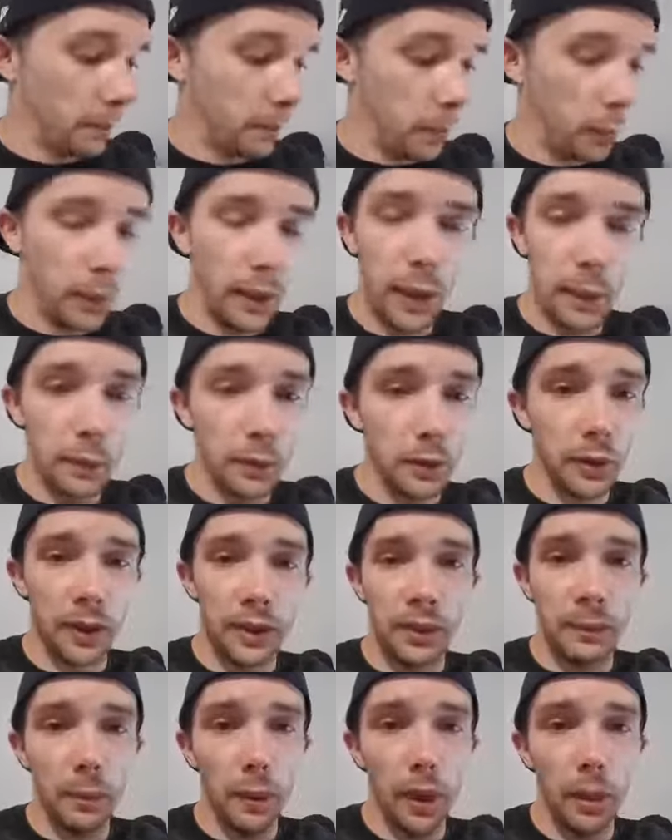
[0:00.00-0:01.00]
We'll keep it
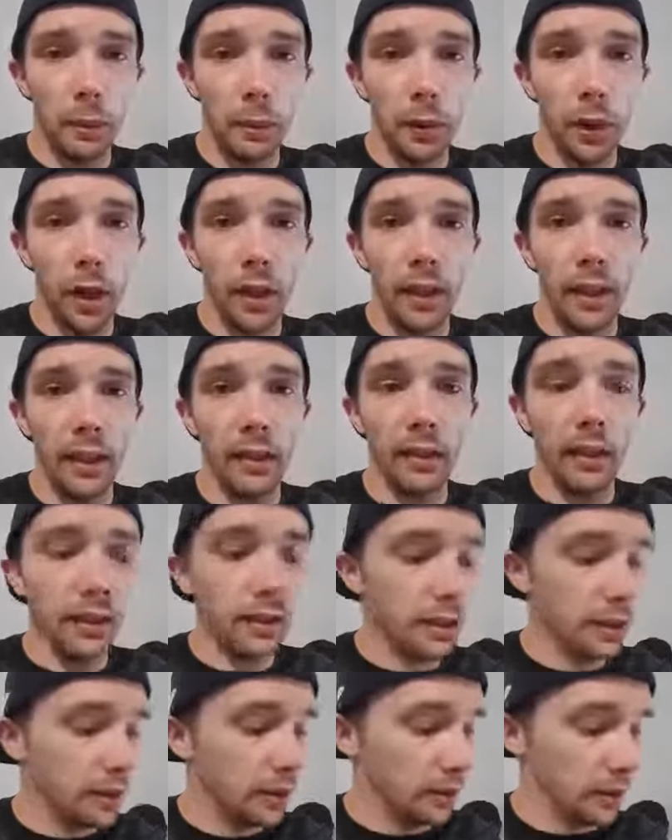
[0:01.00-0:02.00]
transparent. We'll own our
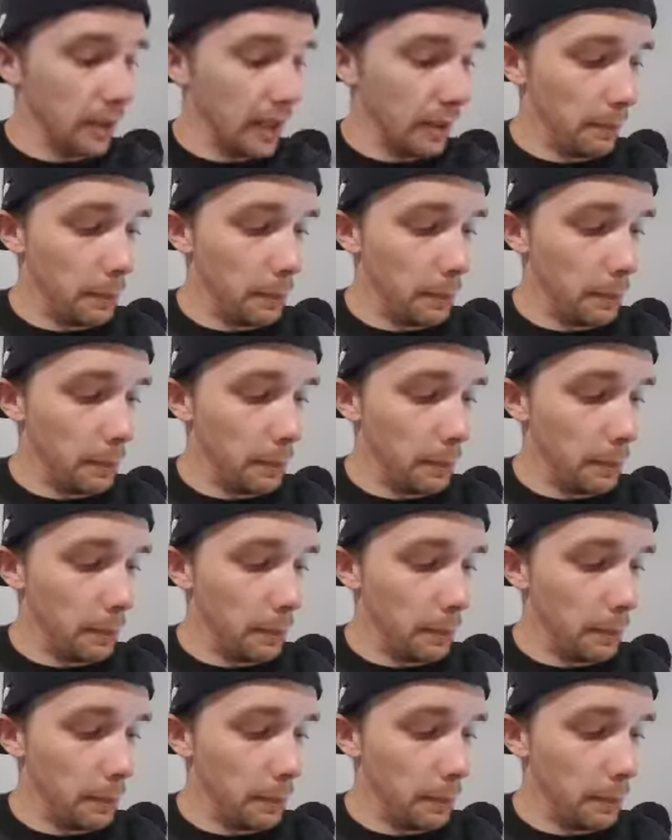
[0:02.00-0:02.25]
losses.